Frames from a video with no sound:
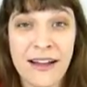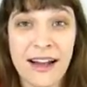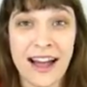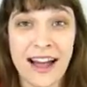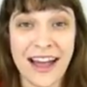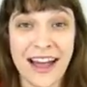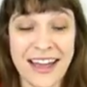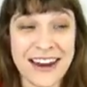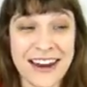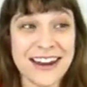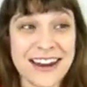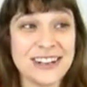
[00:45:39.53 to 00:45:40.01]

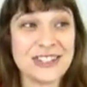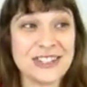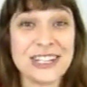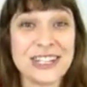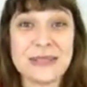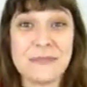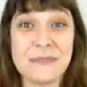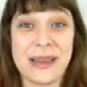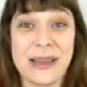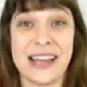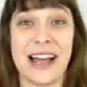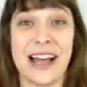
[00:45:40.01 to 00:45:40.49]
And it
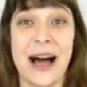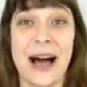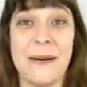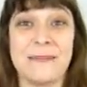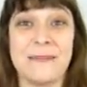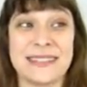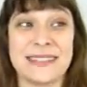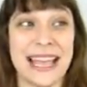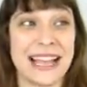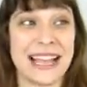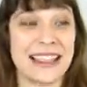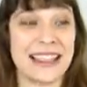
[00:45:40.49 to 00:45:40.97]
just
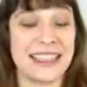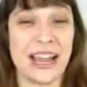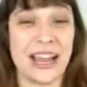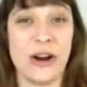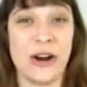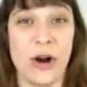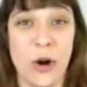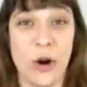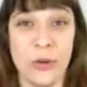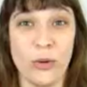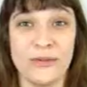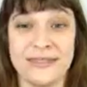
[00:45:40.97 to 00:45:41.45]
becomes like
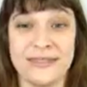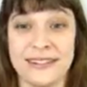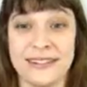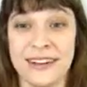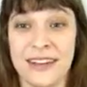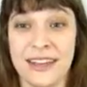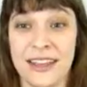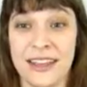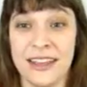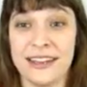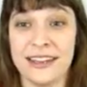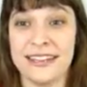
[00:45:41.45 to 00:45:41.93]
their own
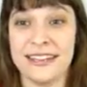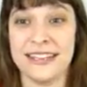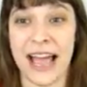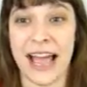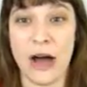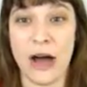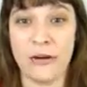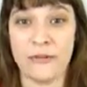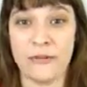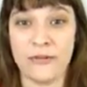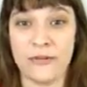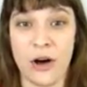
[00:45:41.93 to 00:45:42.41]

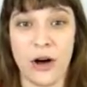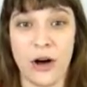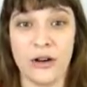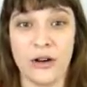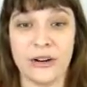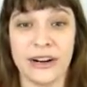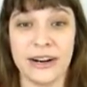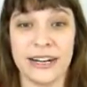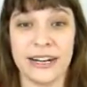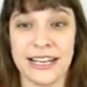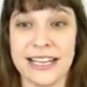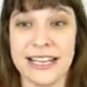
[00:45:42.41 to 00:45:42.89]
downfall,
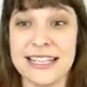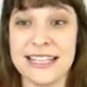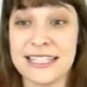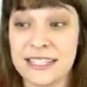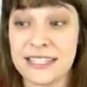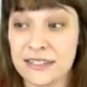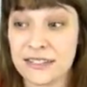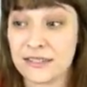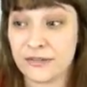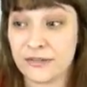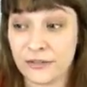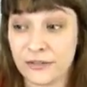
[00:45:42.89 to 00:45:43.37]
or it
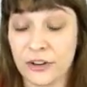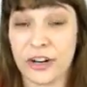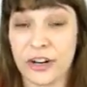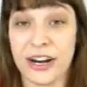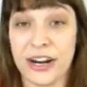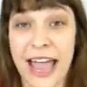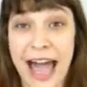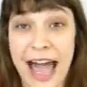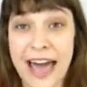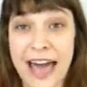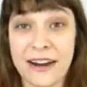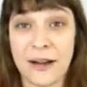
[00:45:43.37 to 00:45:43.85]
is
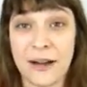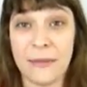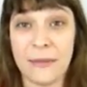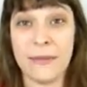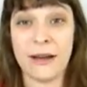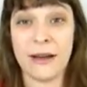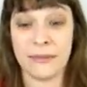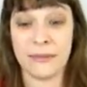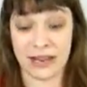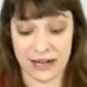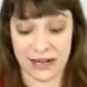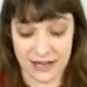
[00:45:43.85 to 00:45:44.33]
for Adam.
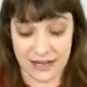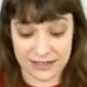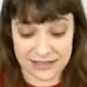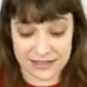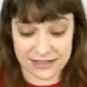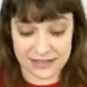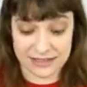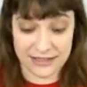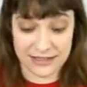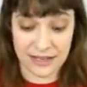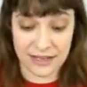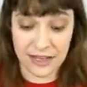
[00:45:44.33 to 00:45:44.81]
I mean,
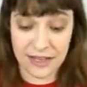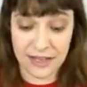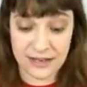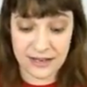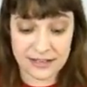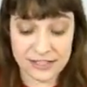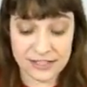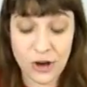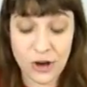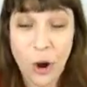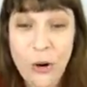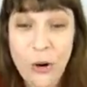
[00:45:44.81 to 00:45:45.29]
it's
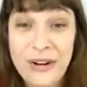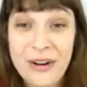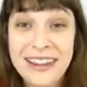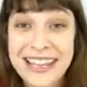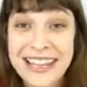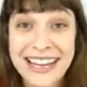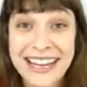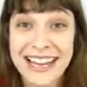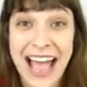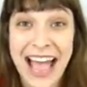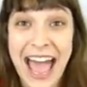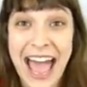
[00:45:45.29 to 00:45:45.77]

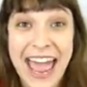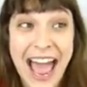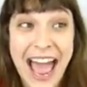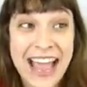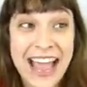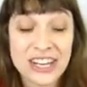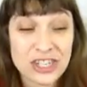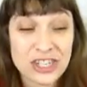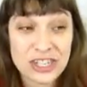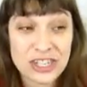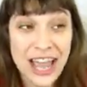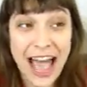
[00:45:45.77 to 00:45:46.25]
totally. I,
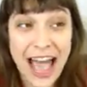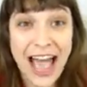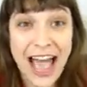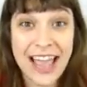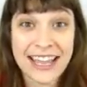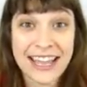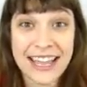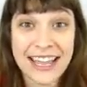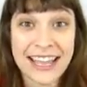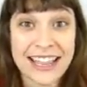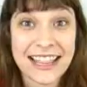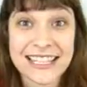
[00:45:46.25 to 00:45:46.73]
I,
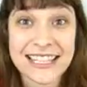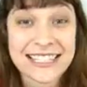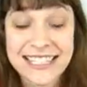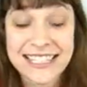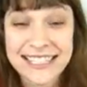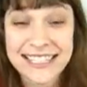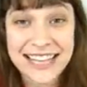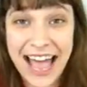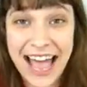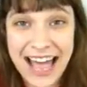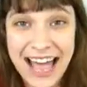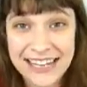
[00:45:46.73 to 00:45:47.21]
I can't.
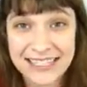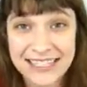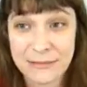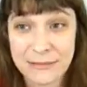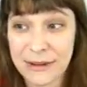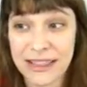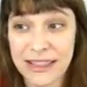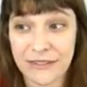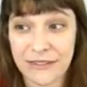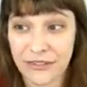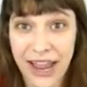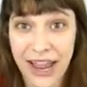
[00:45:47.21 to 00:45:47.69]
This has got to
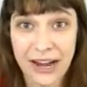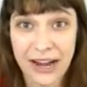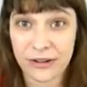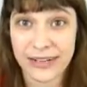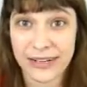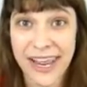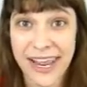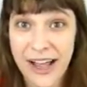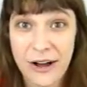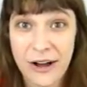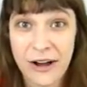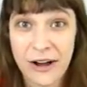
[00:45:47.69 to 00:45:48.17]
be the final
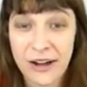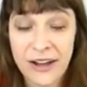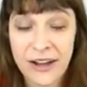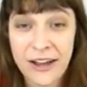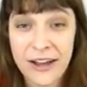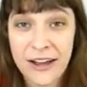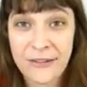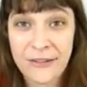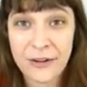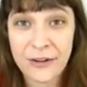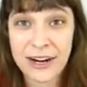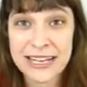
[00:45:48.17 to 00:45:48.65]
nail
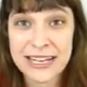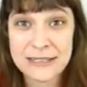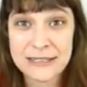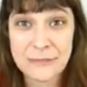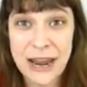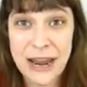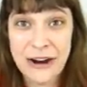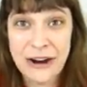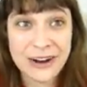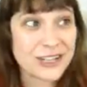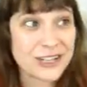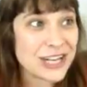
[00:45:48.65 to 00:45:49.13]
for his
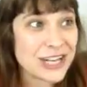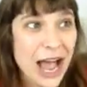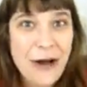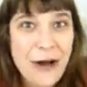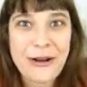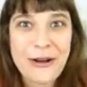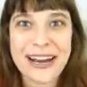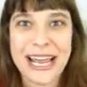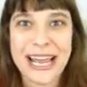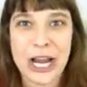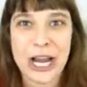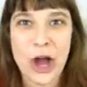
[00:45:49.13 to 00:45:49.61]
marriage. How
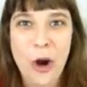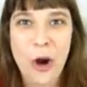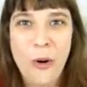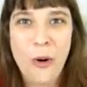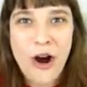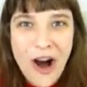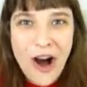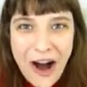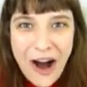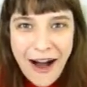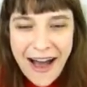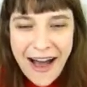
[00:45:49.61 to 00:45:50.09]
can it go
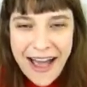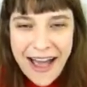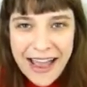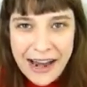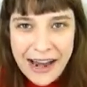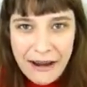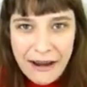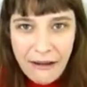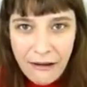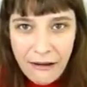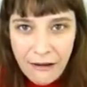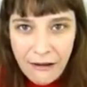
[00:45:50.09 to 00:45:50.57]

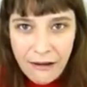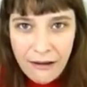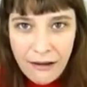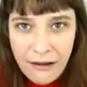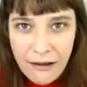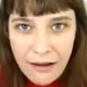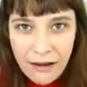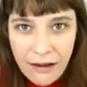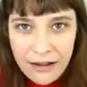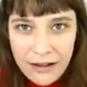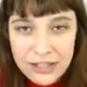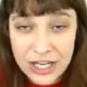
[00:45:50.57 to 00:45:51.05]
on?
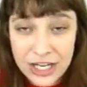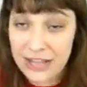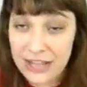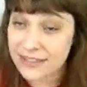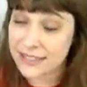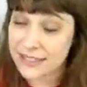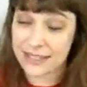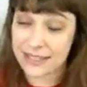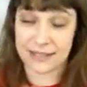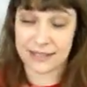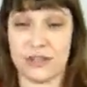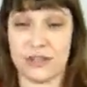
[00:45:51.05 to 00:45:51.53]

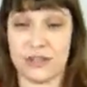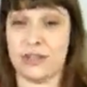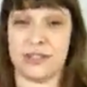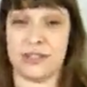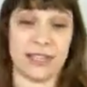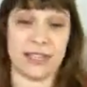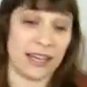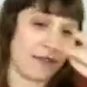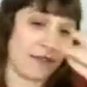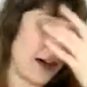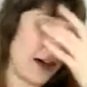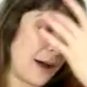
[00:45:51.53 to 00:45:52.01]
Chelsea to
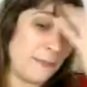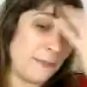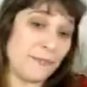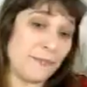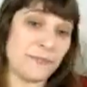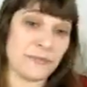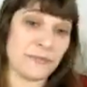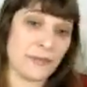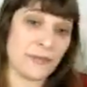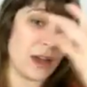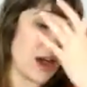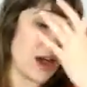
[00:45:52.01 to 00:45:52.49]
just give
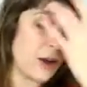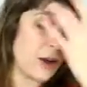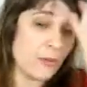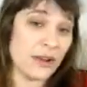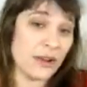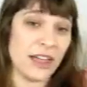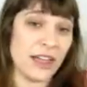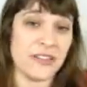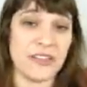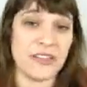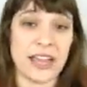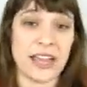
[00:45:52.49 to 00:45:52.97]
up. I
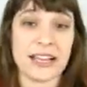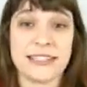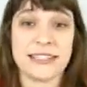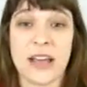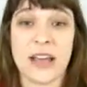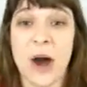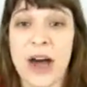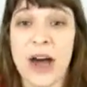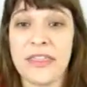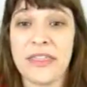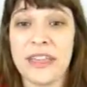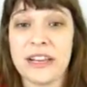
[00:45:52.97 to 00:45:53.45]
really think
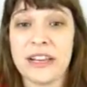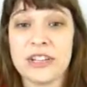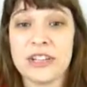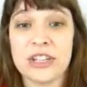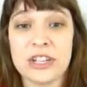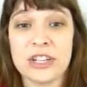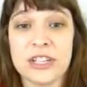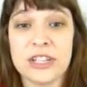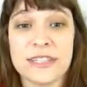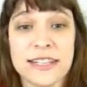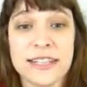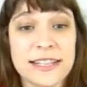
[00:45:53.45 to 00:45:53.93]
so. I think
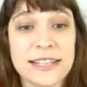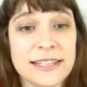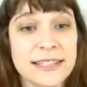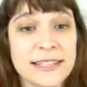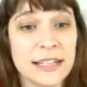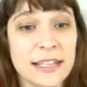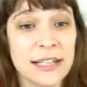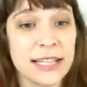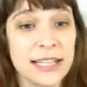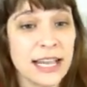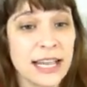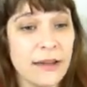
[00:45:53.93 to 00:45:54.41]
she just needs
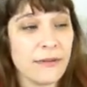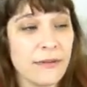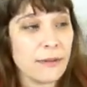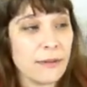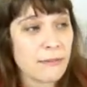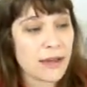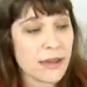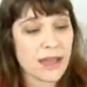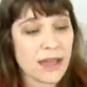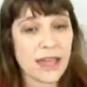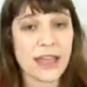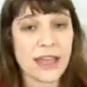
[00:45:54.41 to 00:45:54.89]
to leave
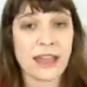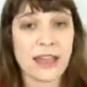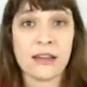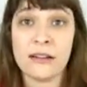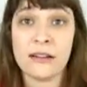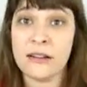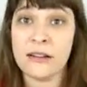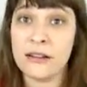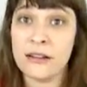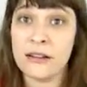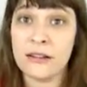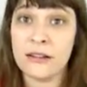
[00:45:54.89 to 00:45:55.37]
him
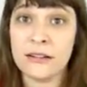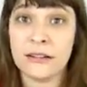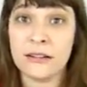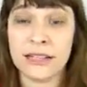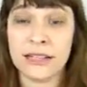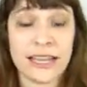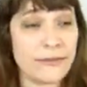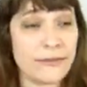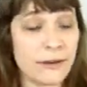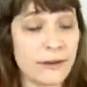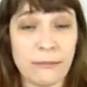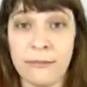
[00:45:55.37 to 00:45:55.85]
be.
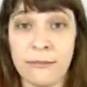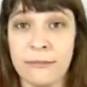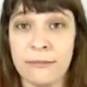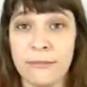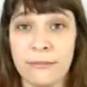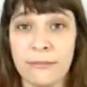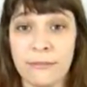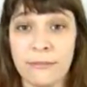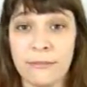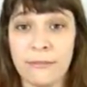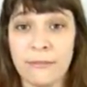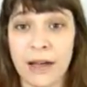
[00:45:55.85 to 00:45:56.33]
Leave him.
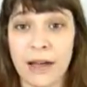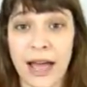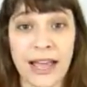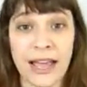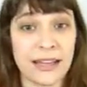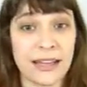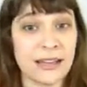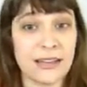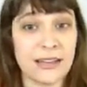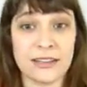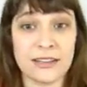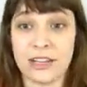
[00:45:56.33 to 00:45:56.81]

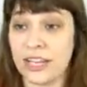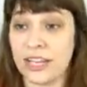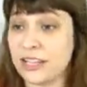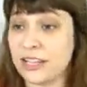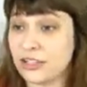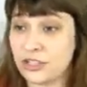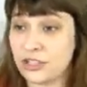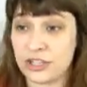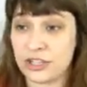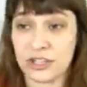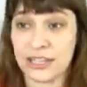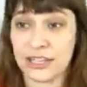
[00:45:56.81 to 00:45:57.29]
Like,
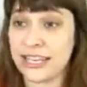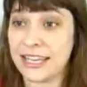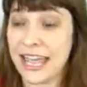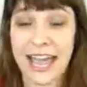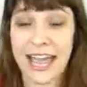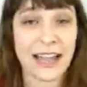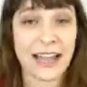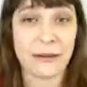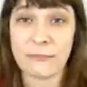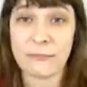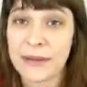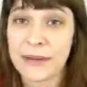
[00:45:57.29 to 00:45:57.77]
she
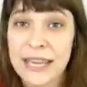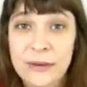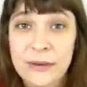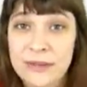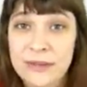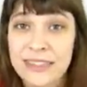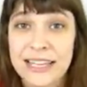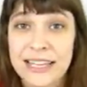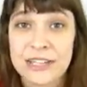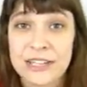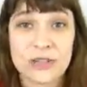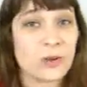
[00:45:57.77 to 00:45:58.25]
can't compete
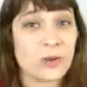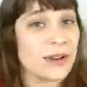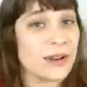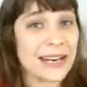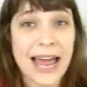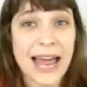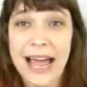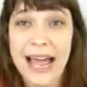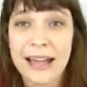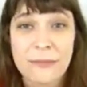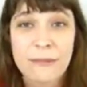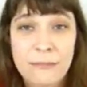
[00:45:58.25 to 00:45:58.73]
with this. You
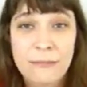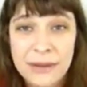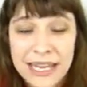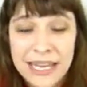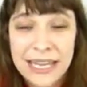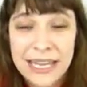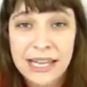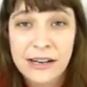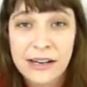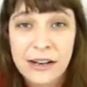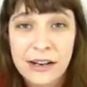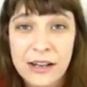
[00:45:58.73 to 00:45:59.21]
cannot
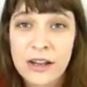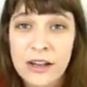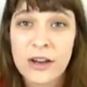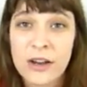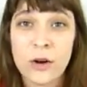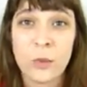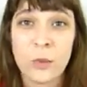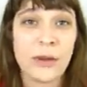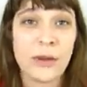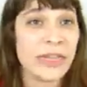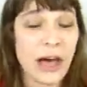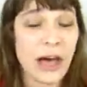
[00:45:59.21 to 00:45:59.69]
compete
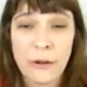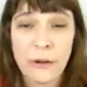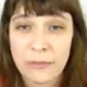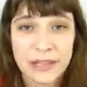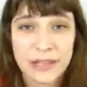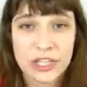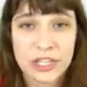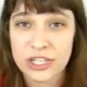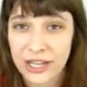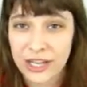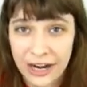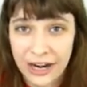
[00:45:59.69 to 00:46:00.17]
with
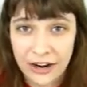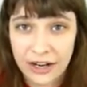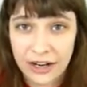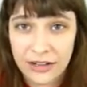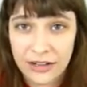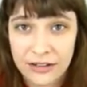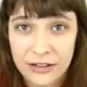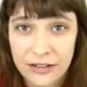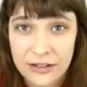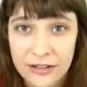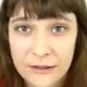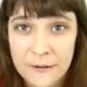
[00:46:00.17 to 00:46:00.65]
helpless
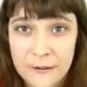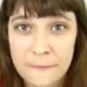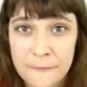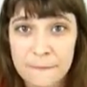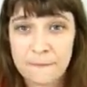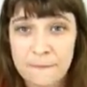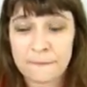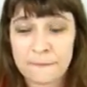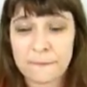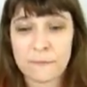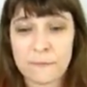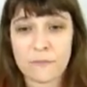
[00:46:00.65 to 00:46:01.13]
Sharon.
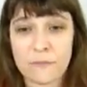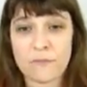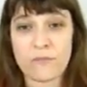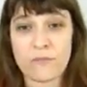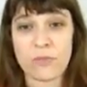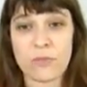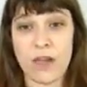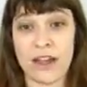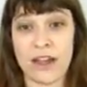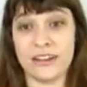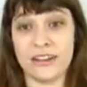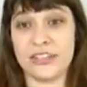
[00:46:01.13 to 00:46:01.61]

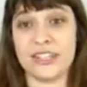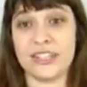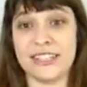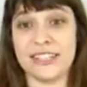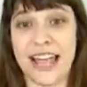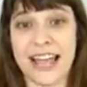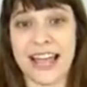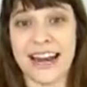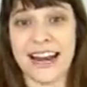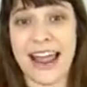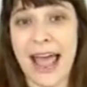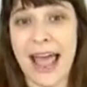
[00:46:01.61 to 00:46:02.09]
It's just
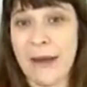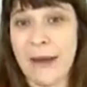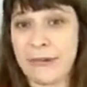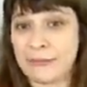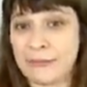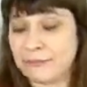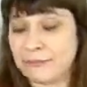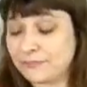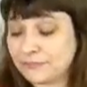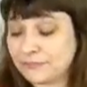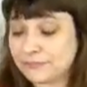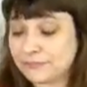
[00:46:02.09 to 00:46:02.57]
not going to
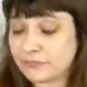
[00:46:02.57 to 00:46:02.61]
happen.